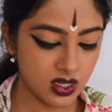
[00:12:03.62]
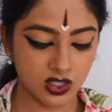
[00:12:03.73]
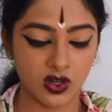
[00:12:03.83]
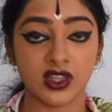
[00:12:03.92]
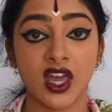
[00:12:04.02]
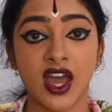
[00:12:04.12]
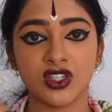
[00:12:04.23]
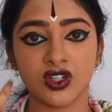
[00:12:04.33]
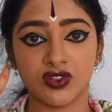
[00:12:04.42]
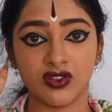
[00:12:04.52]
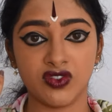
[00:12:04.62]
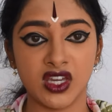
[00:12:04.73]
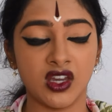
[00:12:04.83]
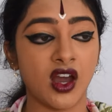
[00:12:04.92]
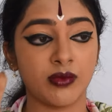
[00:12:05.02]
So at the edge of the
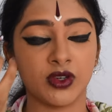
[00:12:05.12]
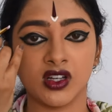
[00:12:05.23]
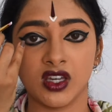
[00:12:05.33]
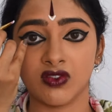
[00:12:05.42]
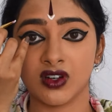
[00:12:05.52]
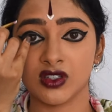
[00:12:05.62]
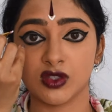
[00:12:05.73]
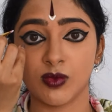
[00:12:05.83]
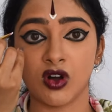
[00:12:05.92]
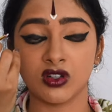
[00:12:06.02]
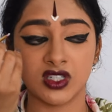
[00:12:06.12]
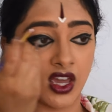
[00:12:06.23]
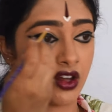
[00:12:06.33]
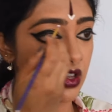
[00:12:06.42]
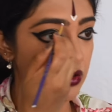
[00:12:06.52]
V, I'm gonna give it a small
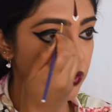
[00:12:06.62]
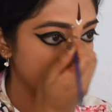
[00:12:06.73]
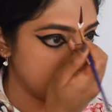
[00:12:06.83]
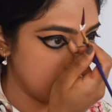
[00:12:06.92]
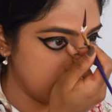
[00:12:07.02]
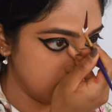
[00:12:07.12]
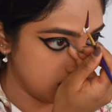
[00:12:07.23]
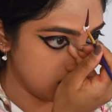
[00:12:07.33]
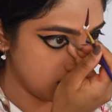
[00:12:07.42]
tail on both sides.